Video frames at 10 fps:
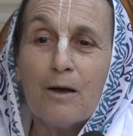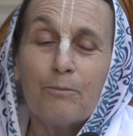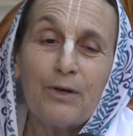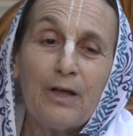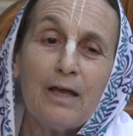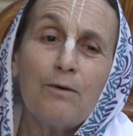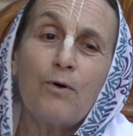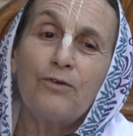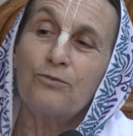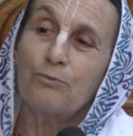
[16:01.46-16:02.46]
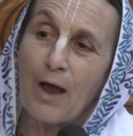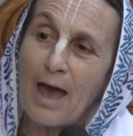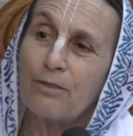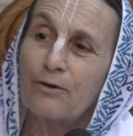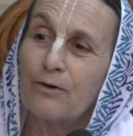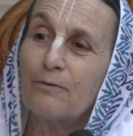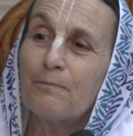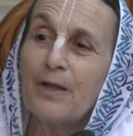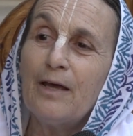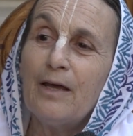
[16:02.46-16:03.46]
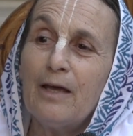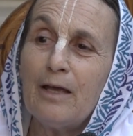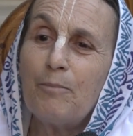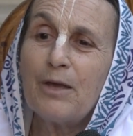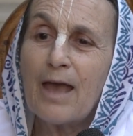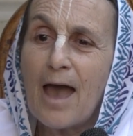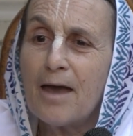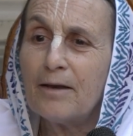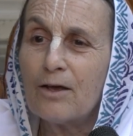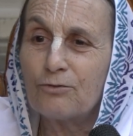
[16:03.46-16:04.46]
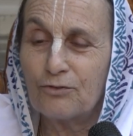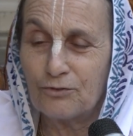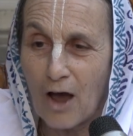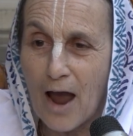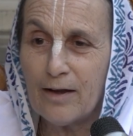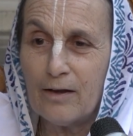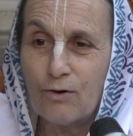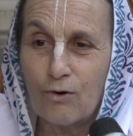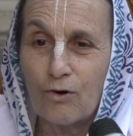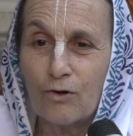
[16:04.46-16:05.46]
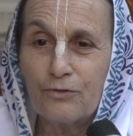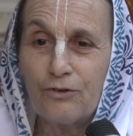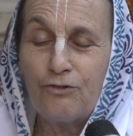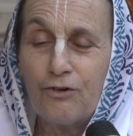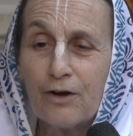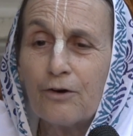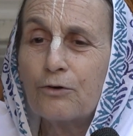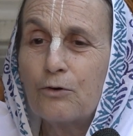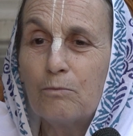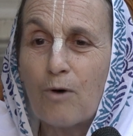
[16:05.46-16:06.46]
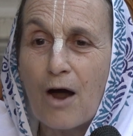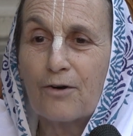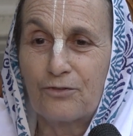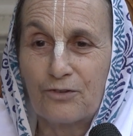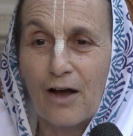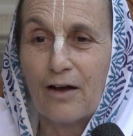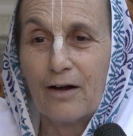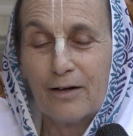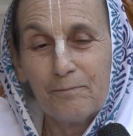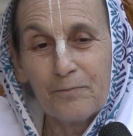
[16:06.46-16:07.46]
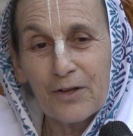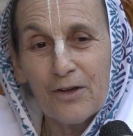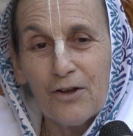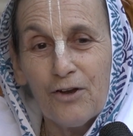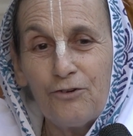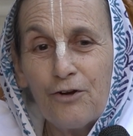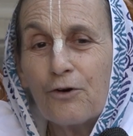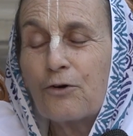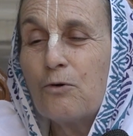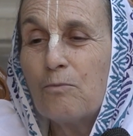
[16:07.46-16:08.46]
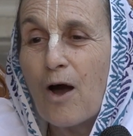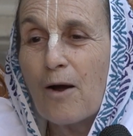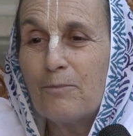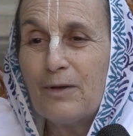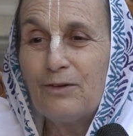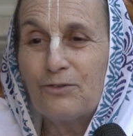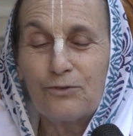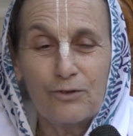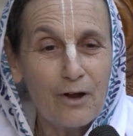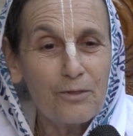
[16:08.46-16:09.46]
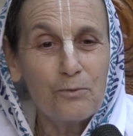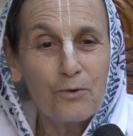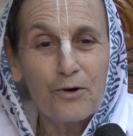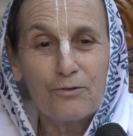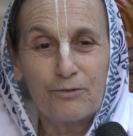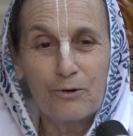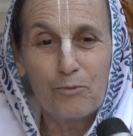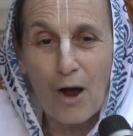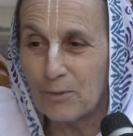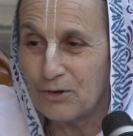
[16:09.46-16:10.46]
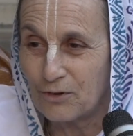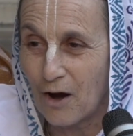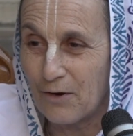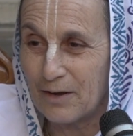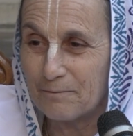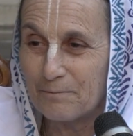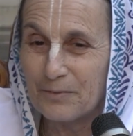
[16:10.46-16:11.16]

but he began a society called the Chir Kumar Sangha. Chir Kumar means, it's another word for brahmachari,